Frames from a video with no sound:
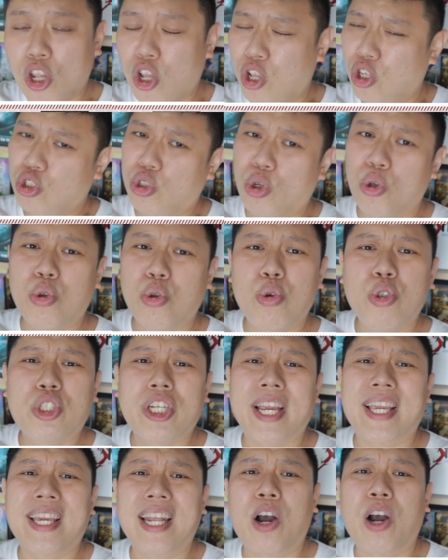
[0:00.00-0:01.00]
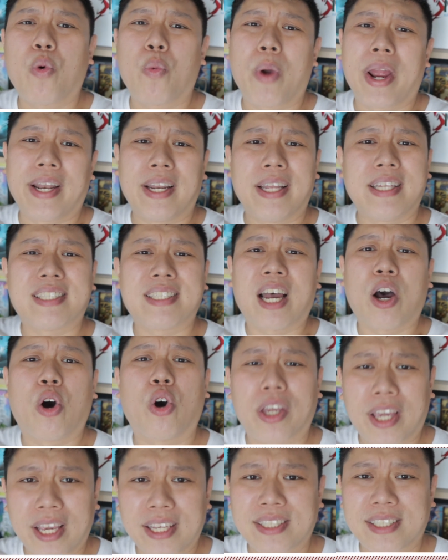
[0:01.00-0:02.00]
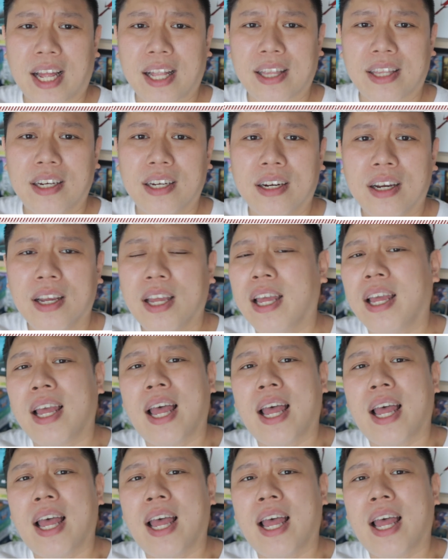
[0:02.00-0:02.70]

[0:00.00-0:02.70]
So do check it out when it's out on Kickstarter.